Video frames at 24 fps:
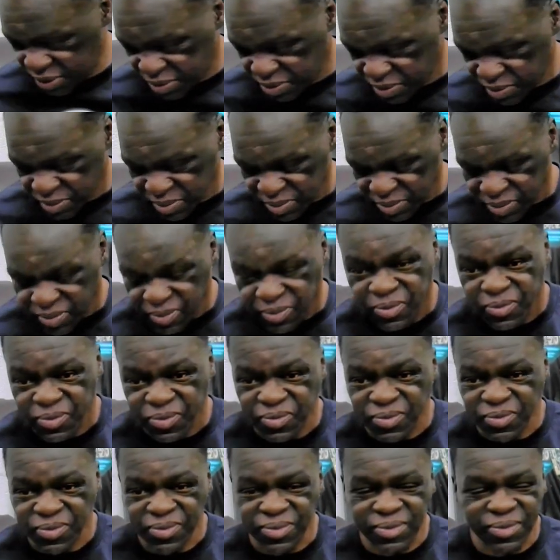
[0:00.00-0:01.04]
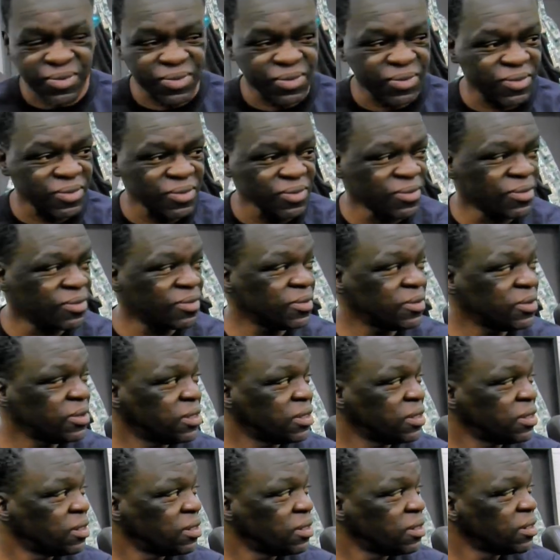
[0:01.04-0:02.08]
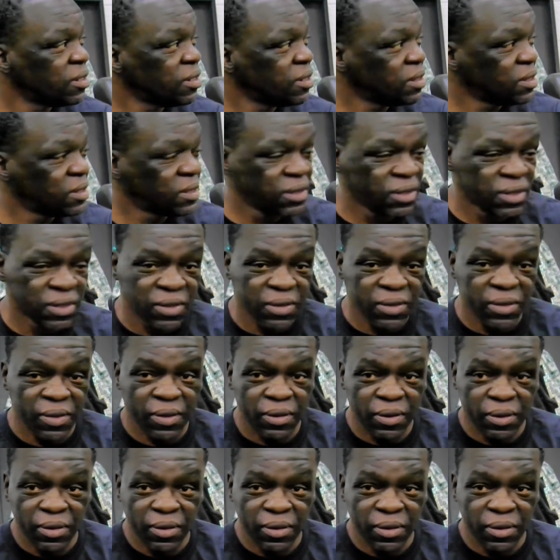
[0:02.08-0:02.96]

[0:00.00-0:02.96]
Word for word: So moving on, so you know, but